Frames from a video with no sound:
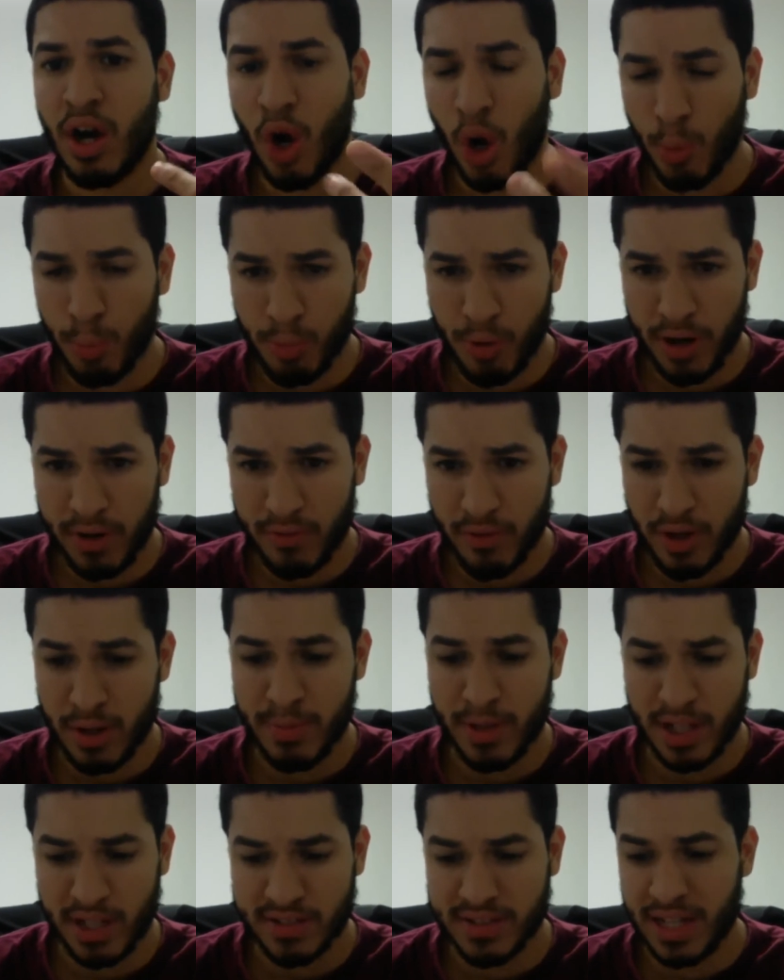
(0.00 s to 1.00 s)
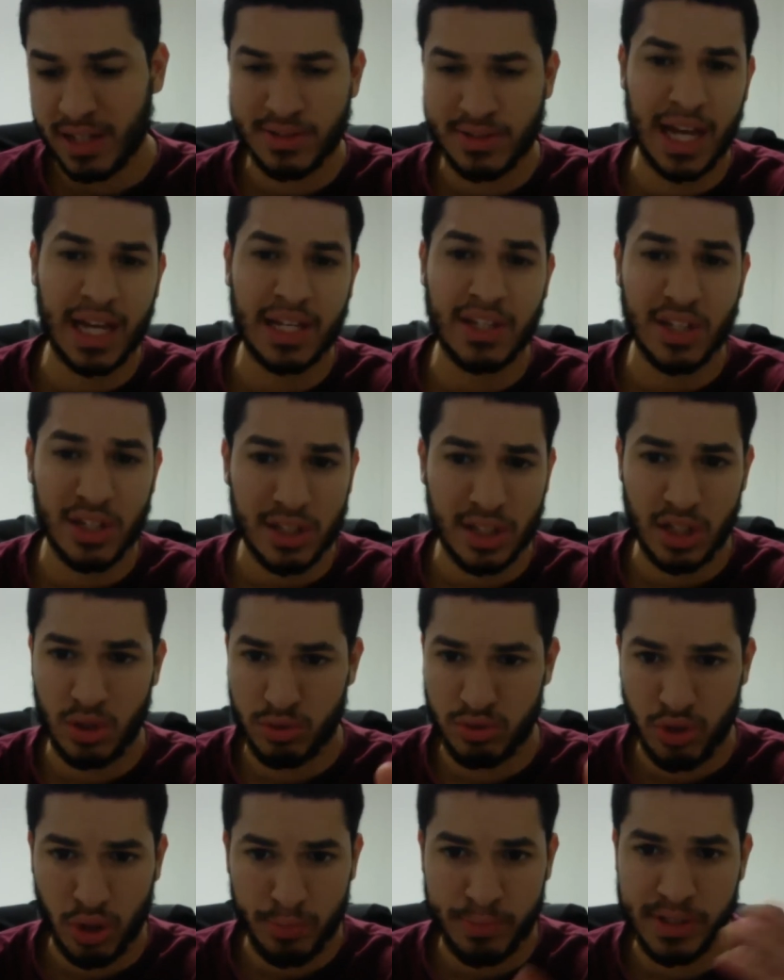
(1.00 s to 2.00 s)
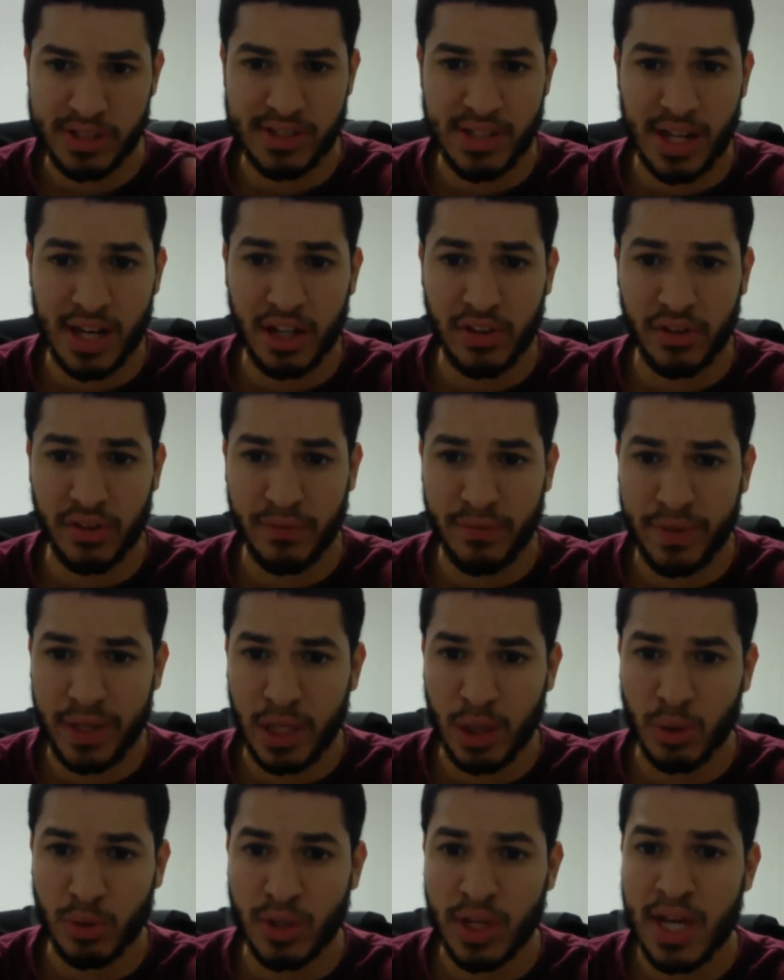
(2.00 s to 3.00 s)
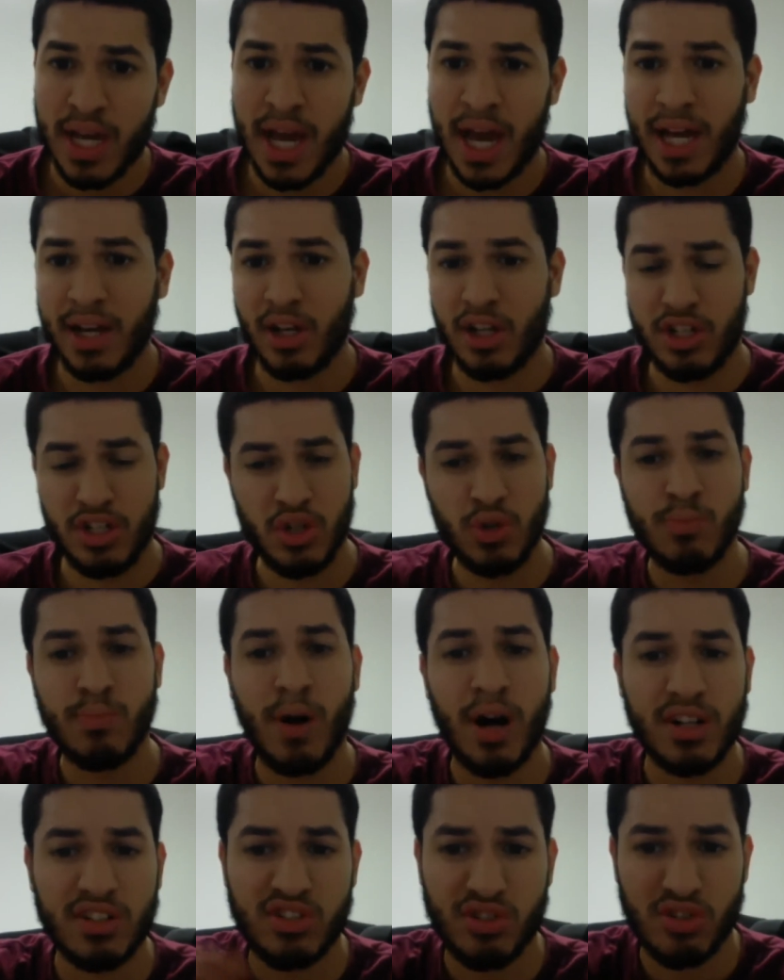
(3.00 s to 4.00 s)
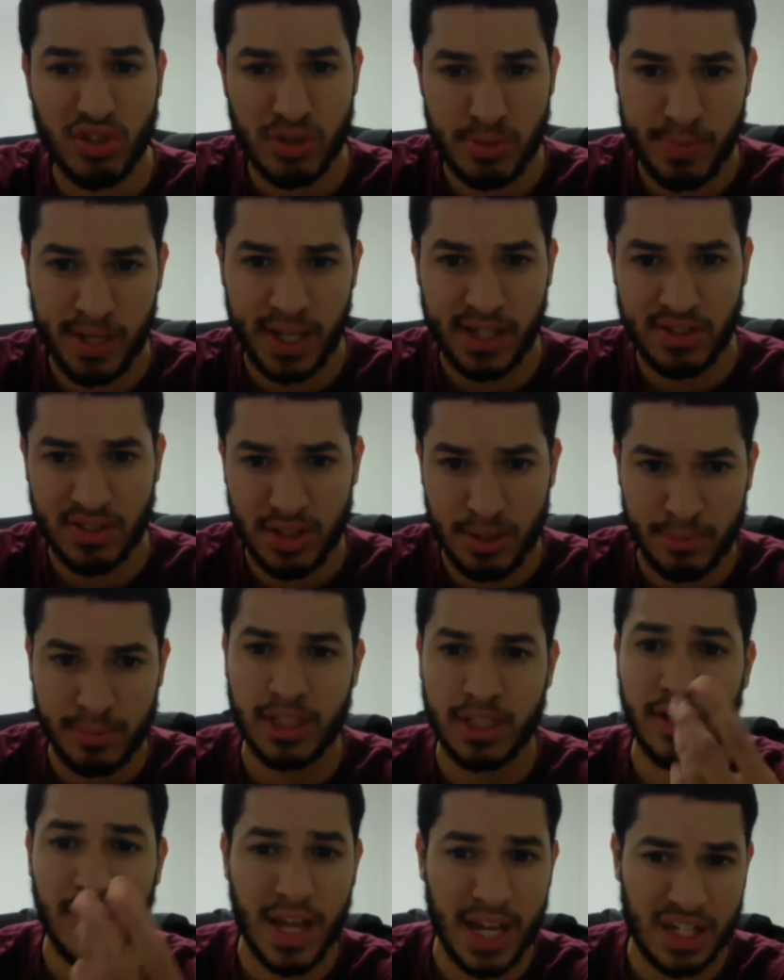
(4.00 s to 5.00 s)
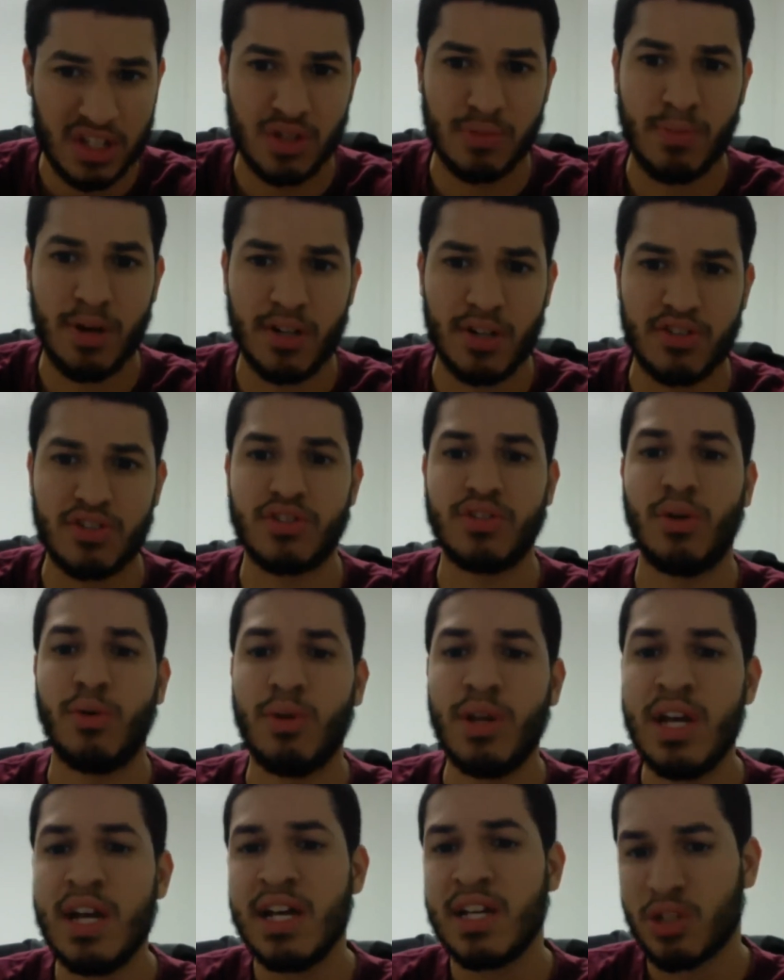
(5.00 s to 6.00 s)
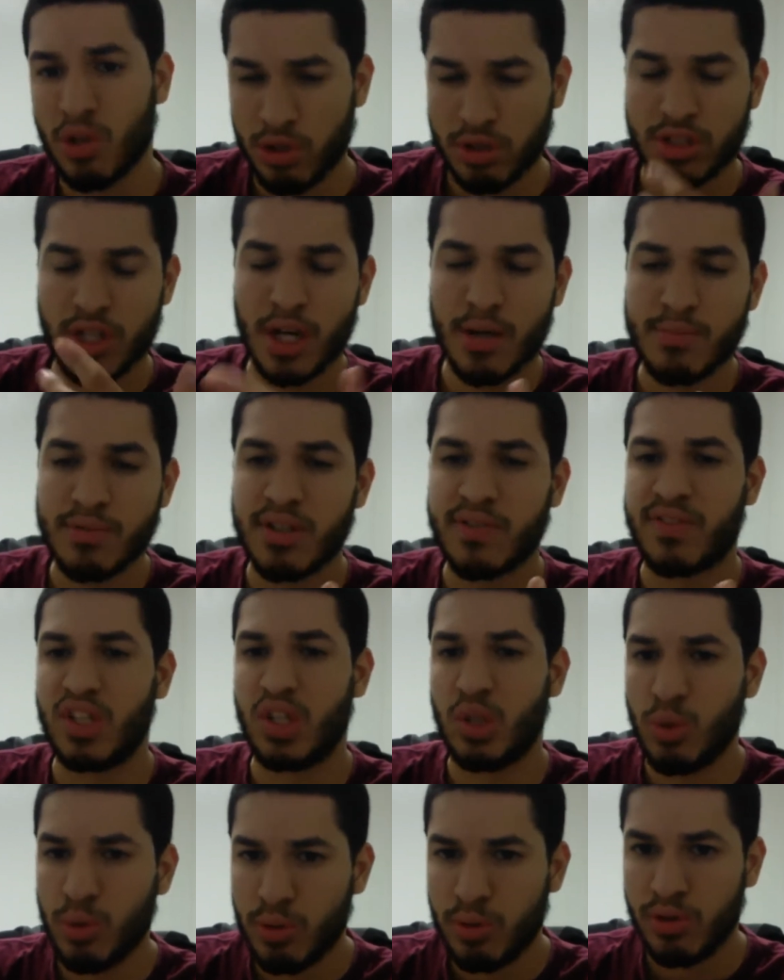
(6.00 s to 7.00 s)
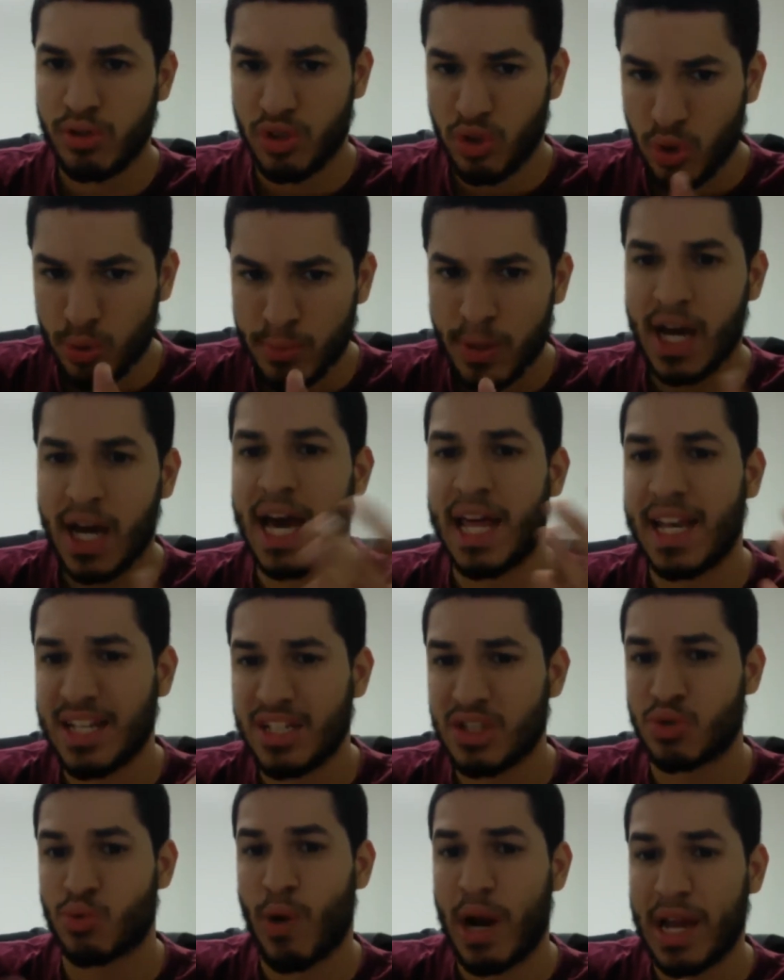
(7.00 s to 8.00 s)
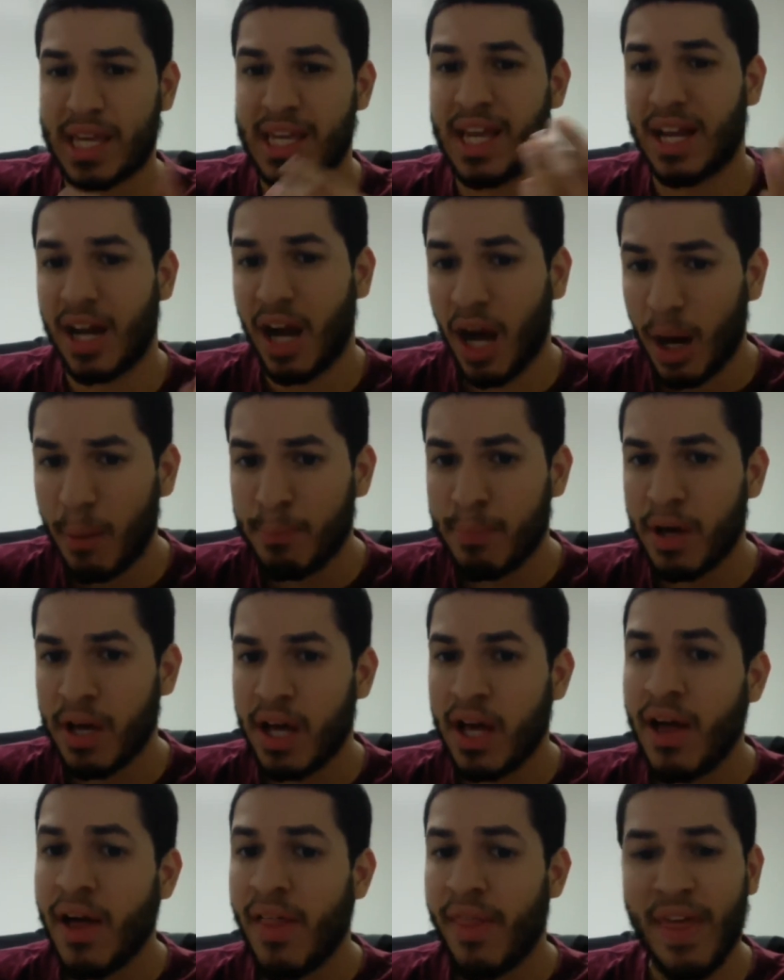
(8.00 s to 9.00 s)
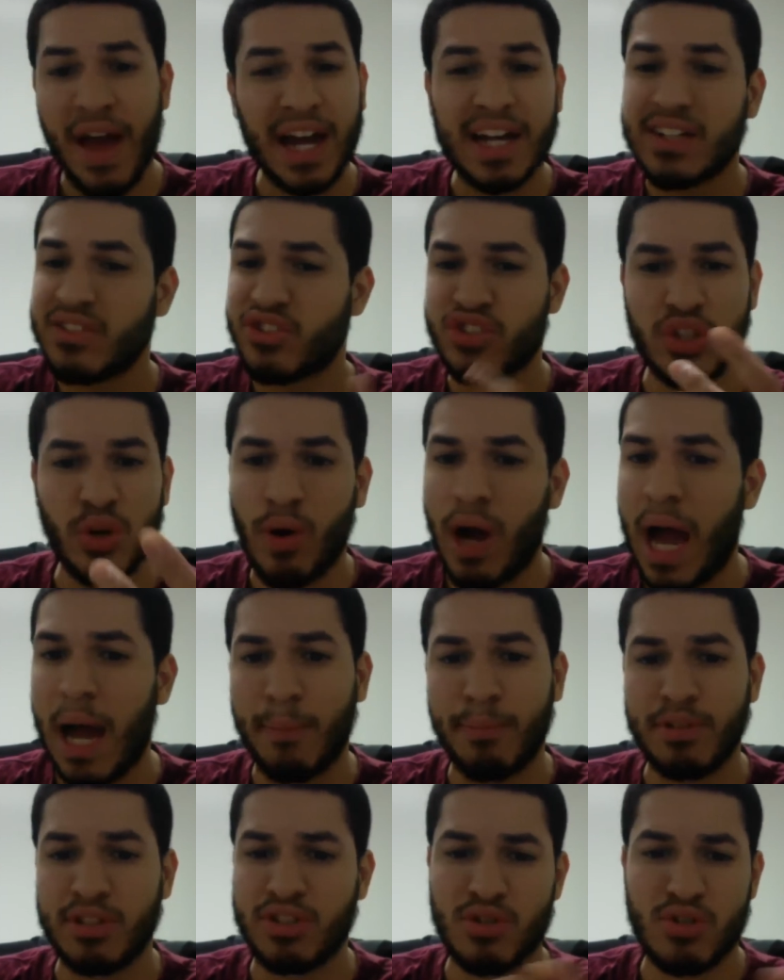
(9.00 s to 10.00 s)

Hope Bravery, because now technically Utopia is not on the field and a new monster is being summoned in the extra monster zone. So in terms of Yuma and his ranking up, that can still happen.